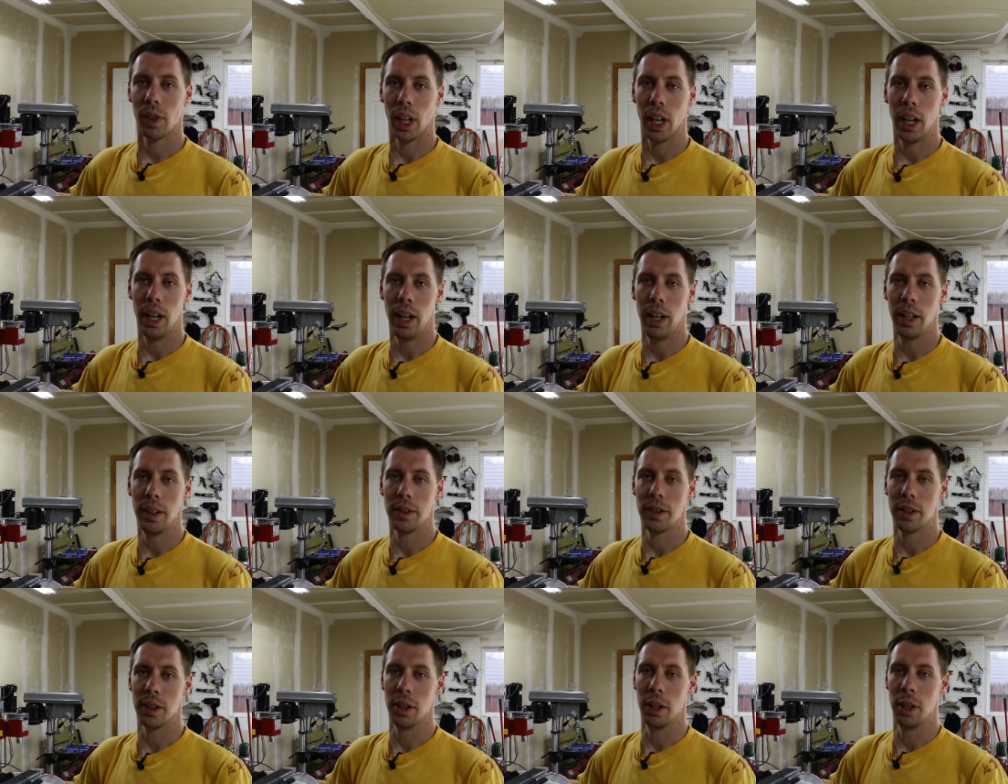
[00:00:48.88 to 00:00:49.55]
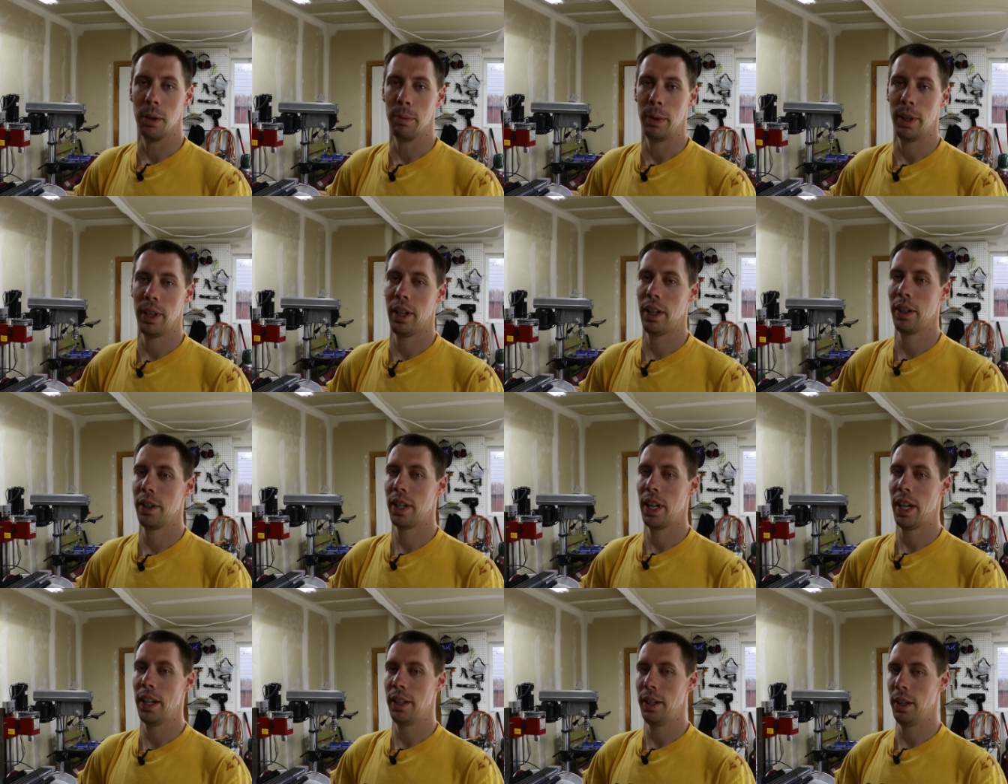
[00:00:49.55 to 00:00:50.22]
All right, so my daughter
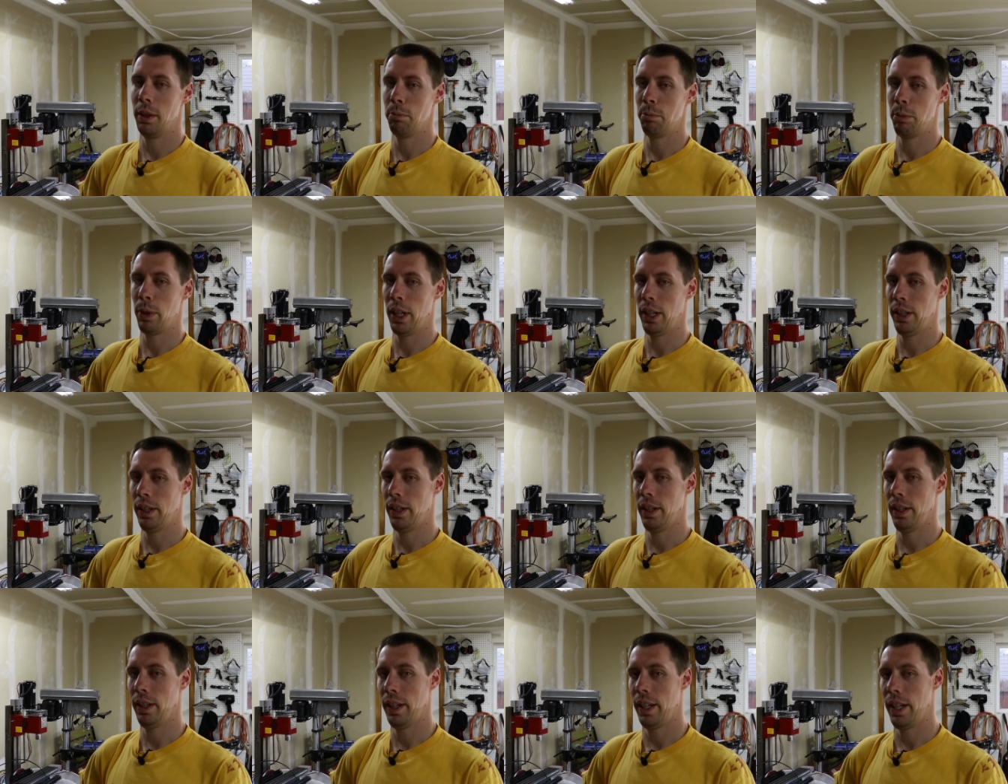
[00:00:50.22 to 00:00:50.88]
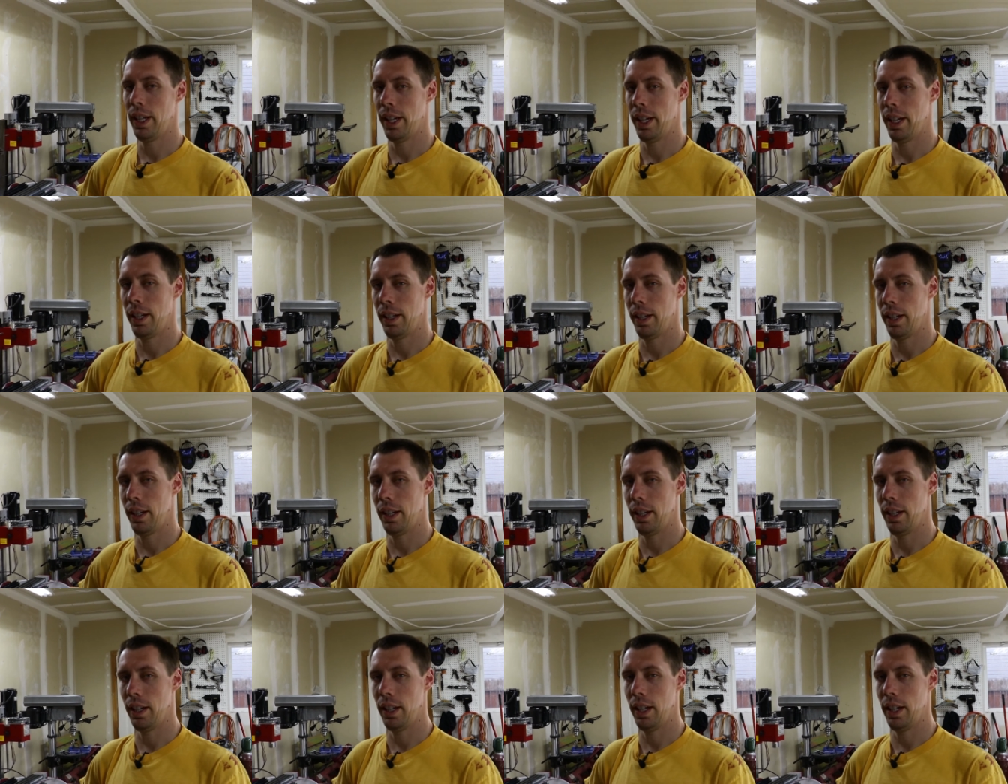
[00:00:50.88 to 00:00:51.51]
got done painting that